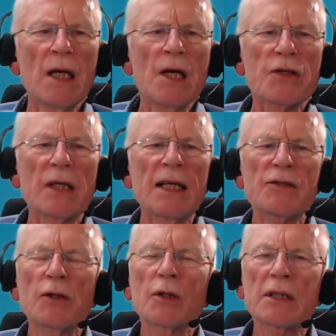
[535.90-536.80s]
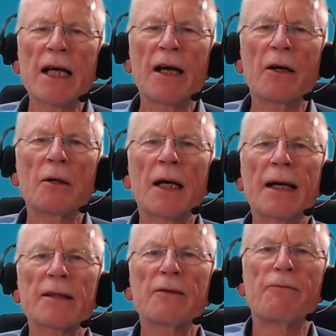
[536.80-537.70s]
So let's look now
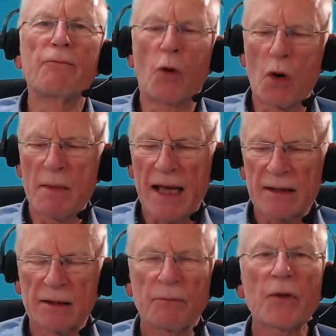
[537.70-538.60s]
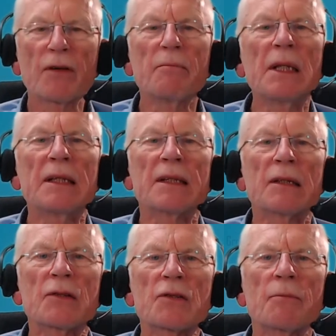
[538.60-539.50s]
at the format of
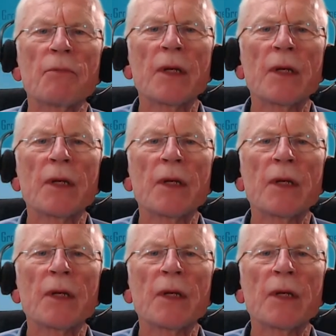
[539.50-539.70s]
meetings.